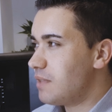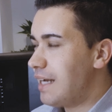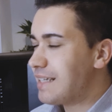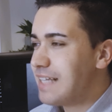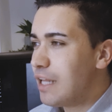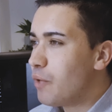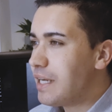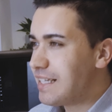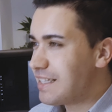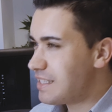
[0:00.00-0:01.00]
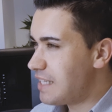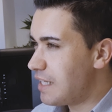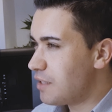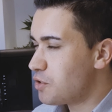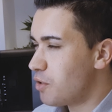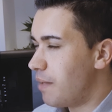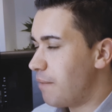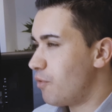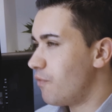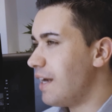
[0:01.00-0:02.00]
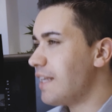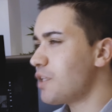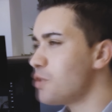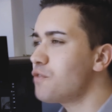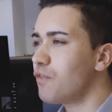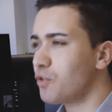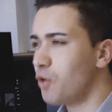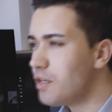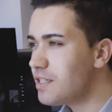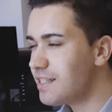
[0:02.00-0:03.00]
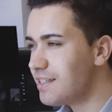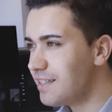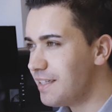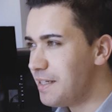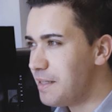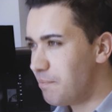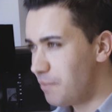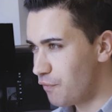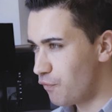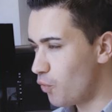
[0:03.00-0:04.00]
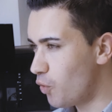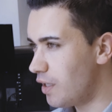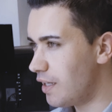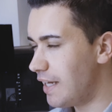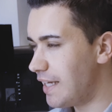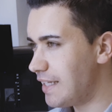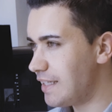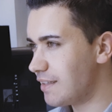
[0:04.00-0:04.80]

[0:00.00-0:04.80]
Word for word: accelerating sales or by providing useful content before a